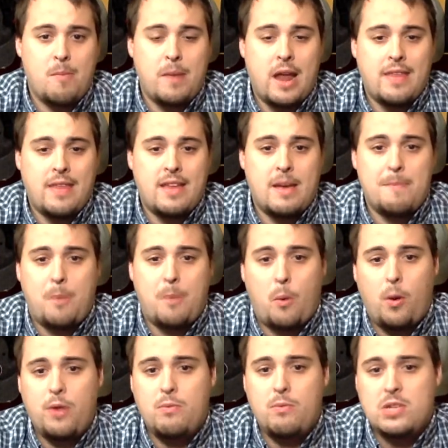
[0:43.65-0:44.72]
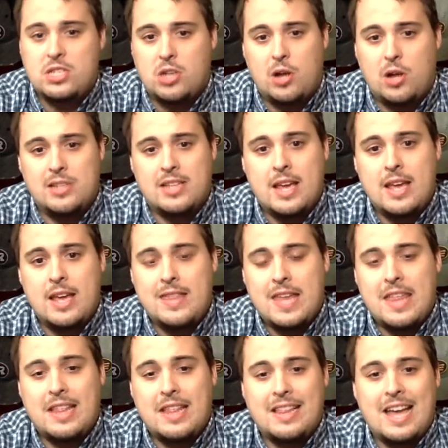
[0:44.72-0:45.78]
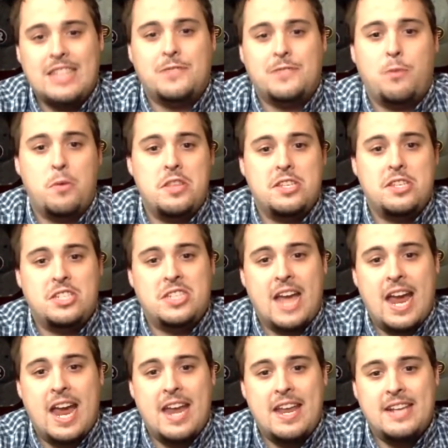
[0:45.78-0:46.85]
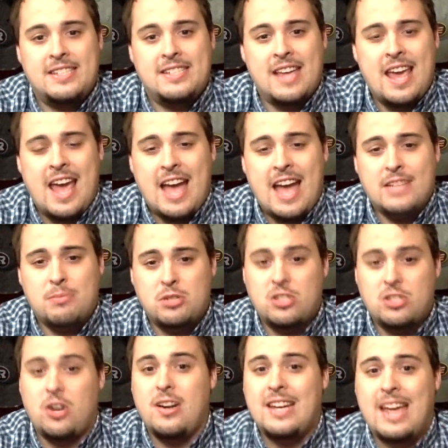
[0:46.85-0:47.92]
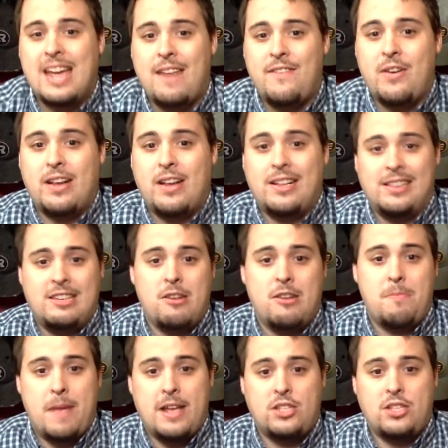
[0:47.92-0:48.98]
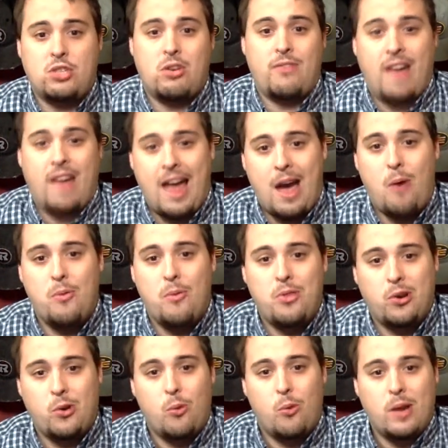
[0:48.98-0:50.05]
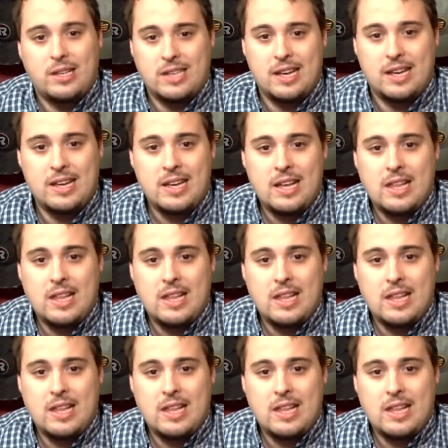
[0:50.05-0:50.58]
but I think important results nonetheless for the standings as we're starting to get a very clear picture of how they're going to